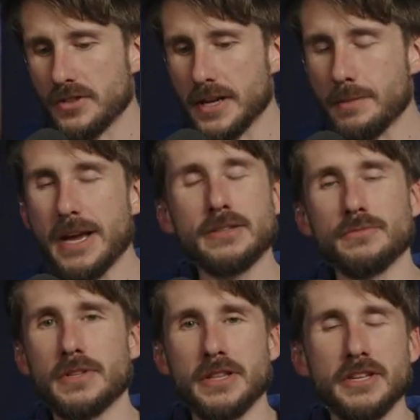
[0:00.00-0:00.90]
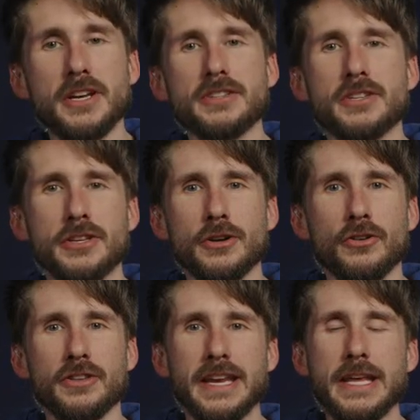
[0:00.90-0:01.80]
He makes him the dust of the
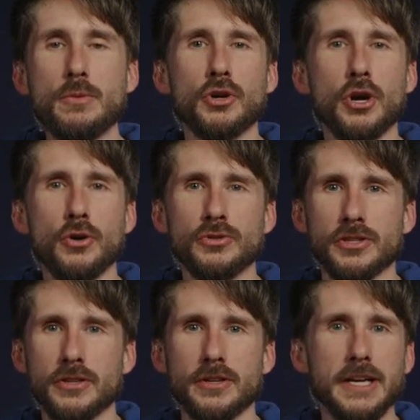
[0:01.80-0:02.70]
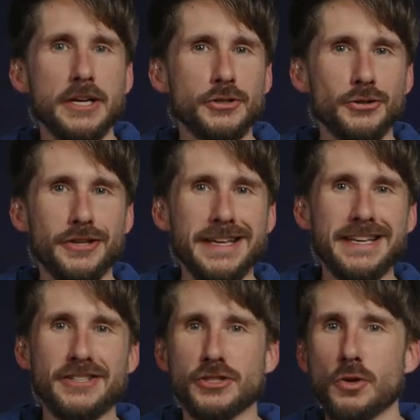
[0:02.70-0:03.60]
earth, and he will go to the, to the
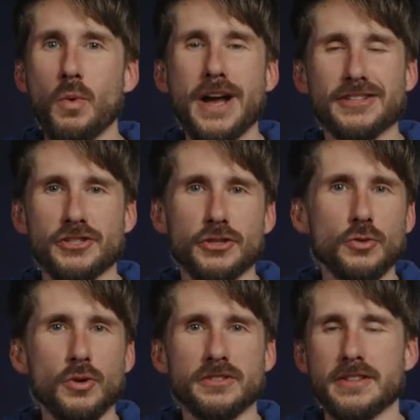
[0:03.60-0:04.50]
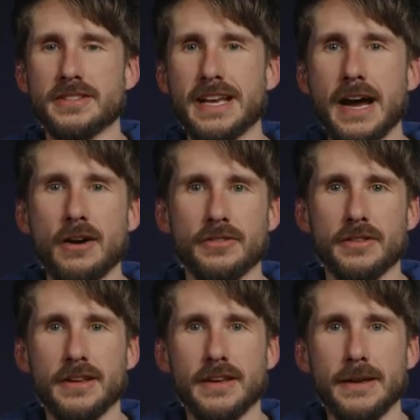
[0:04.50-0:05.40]
east, to the west, to the north, to the south,
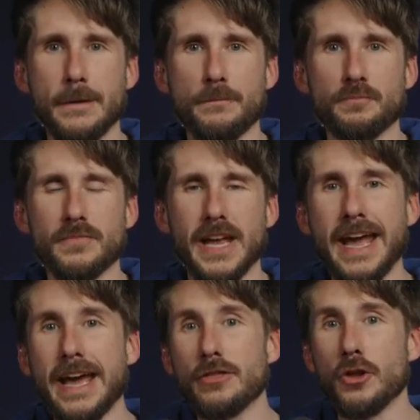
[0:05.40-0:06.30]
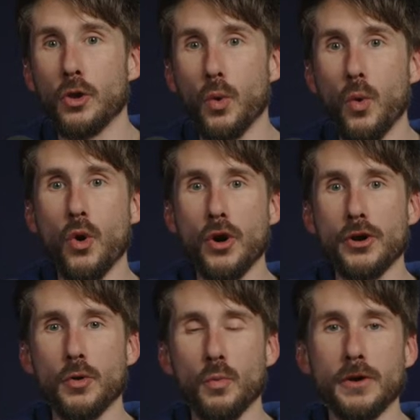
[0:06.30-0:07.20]
and the
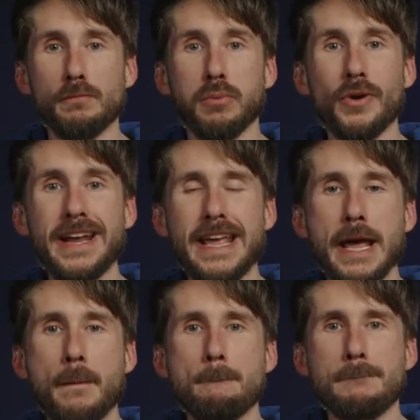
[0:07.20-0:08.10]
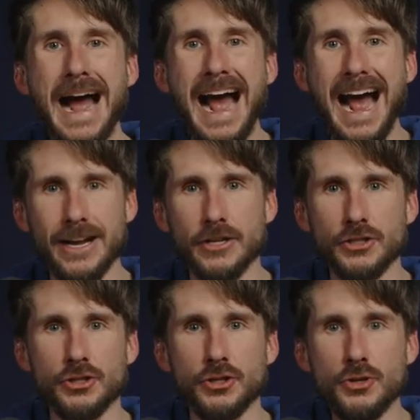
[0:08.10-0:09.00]
Lord would bring him back
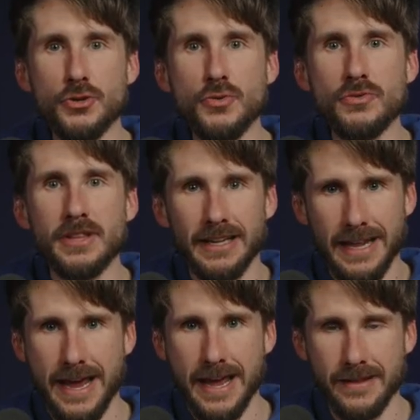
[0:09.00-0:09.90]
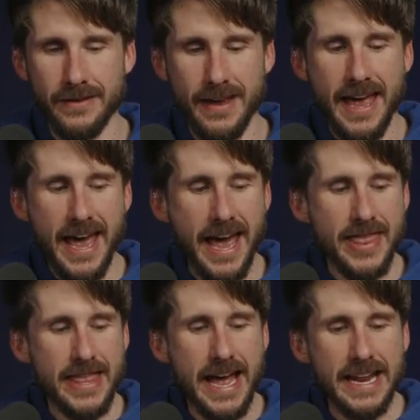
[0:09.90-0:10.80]
to the land,
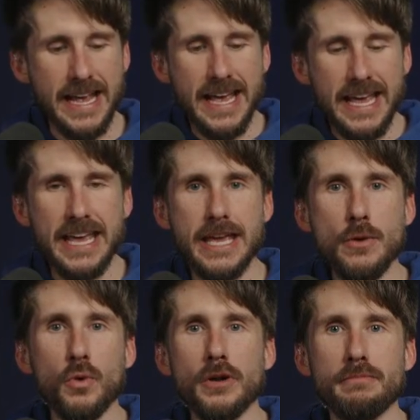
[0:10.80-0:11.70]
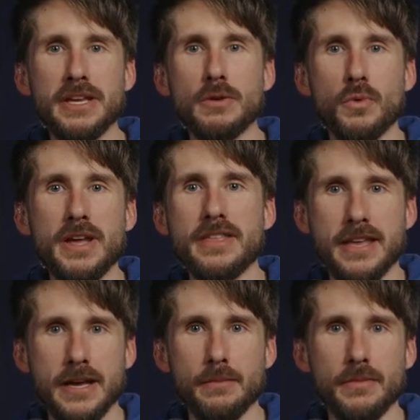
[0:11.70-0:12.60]
and that he would be with
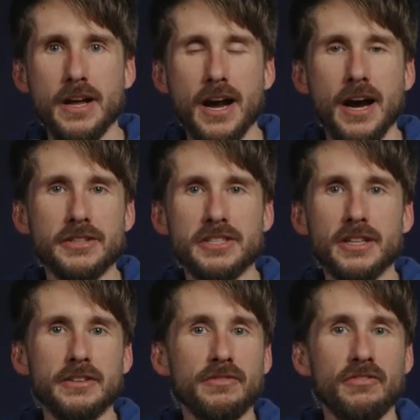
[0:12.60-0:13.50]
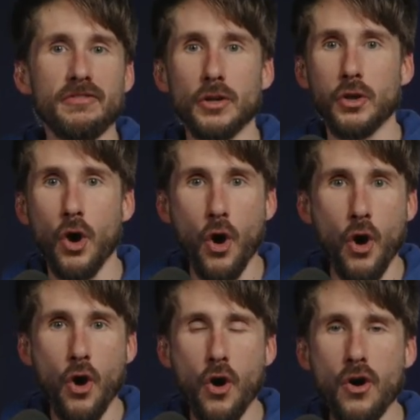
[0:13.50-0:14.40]
him until he fulfilled
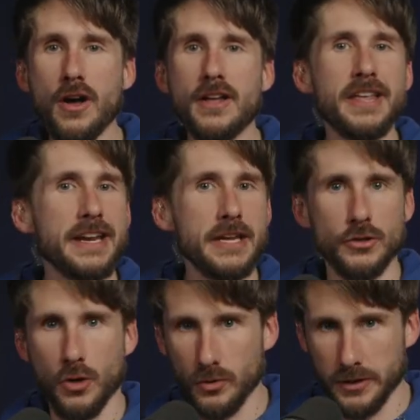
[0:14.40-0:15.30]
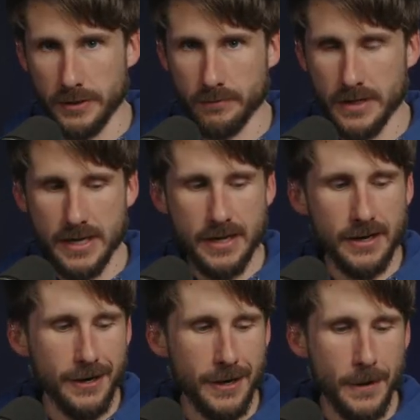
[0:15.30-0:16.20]
all that he told him.
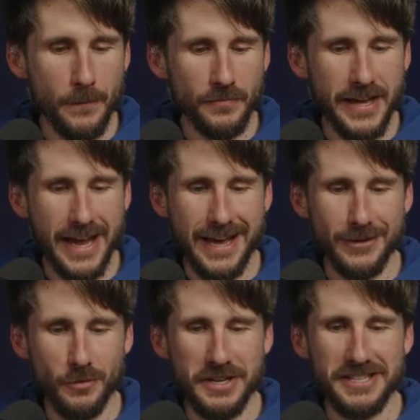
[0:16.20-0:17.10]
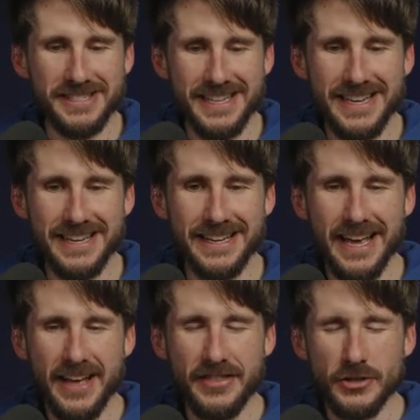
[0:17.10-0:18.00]
Um, and we see
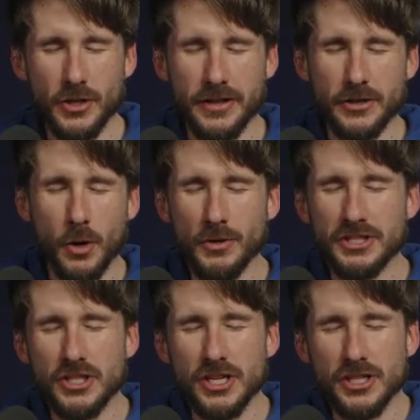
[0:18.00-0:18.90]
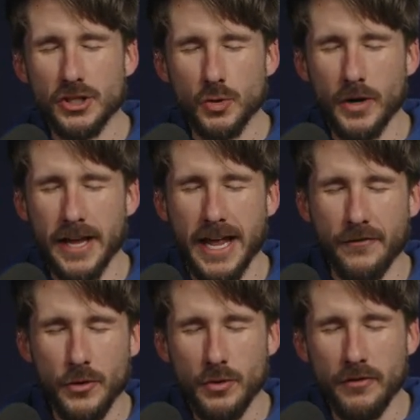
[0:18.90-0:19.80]
there's there's almost in Genesis 28.
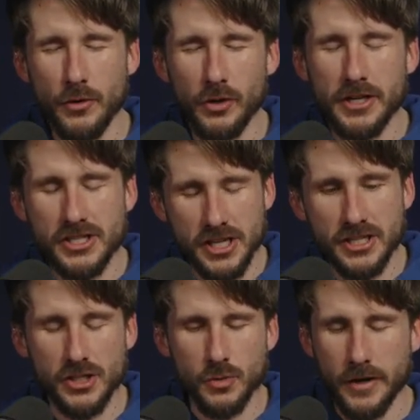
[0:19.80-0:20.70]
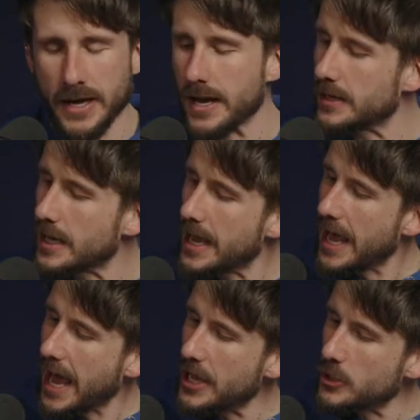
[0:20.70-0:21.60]
If you if you look at Genesis 28
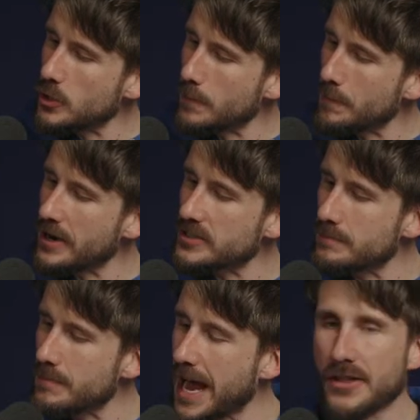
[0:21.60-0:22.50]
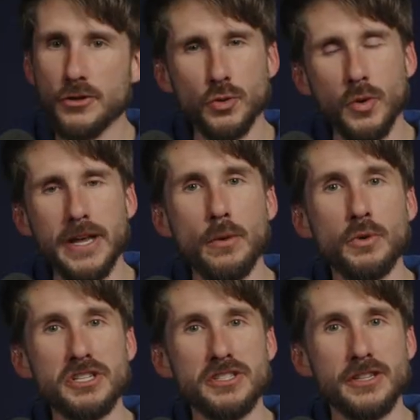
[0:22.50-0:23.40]
and you compare it to Matthew 28,
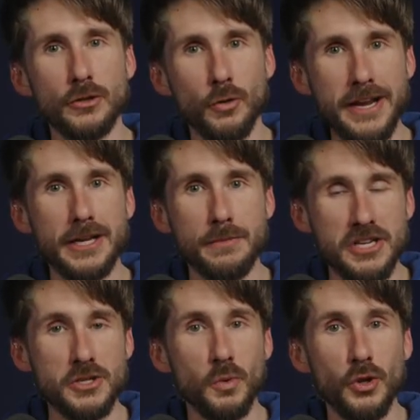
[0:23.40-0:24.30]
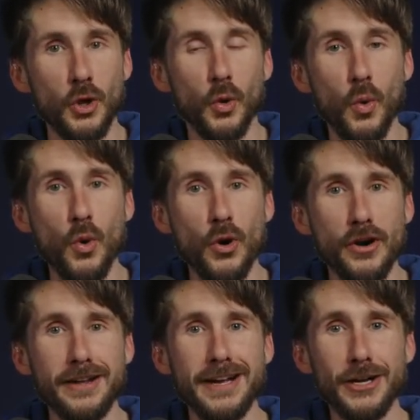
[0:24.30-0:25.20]
which is the Great Commission, where the
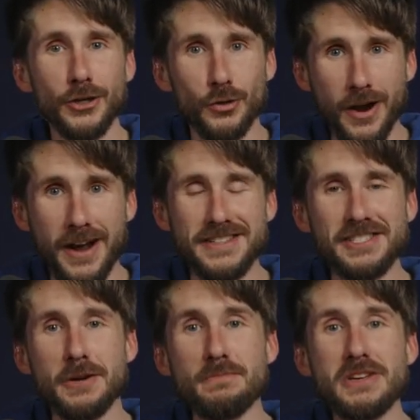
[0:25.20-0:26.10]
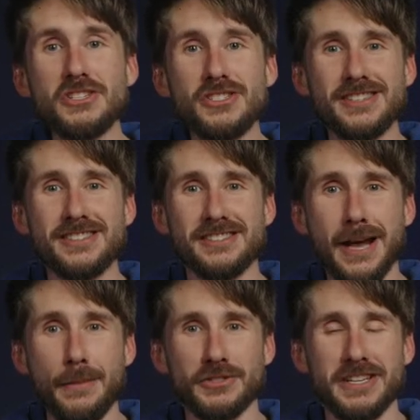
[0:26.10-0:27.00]
Lord Christ commissions his
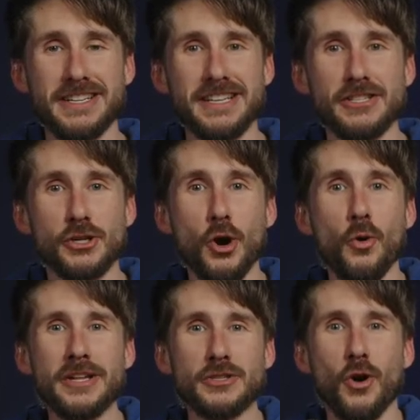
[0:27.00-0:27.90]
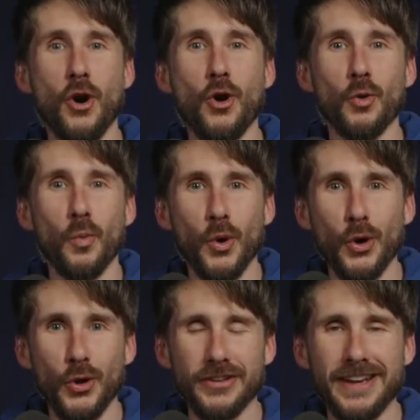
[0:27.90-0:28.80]
disciples and he says, Go into all the
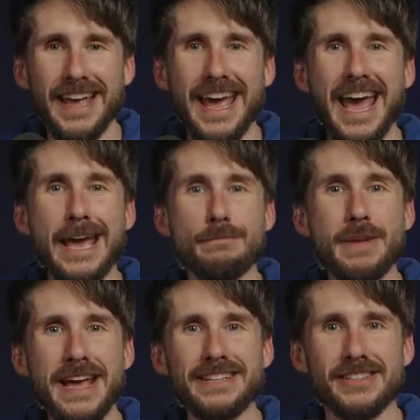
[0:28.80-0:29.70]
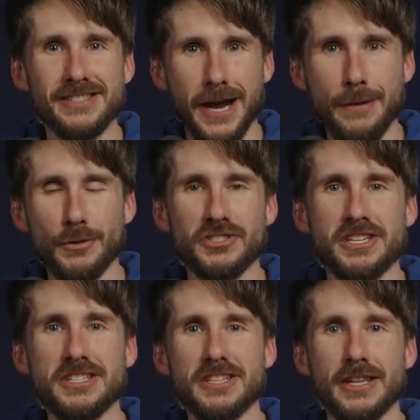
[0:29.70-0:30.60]
world and make disciples,
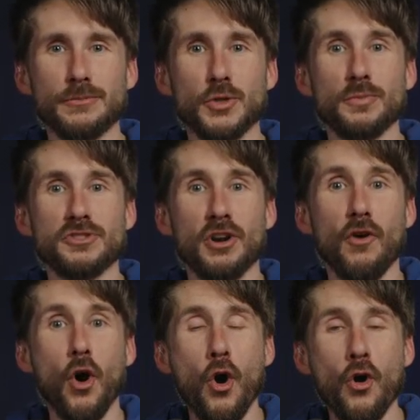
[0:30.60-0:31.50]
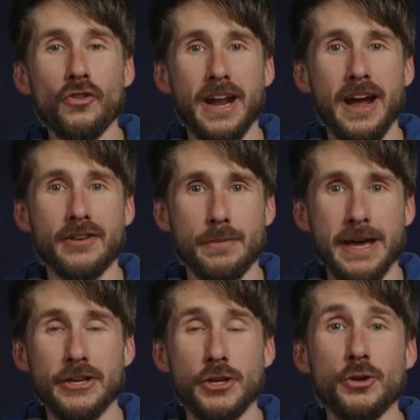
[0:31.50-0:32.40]
teaching them to observe all that I've
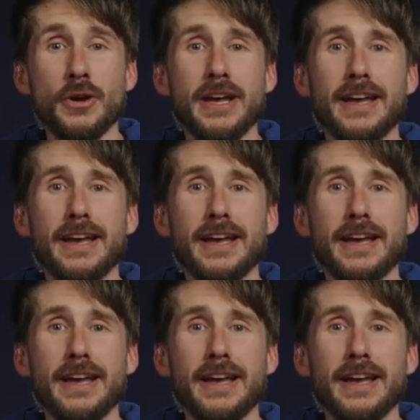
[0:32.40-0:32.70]
commanded you,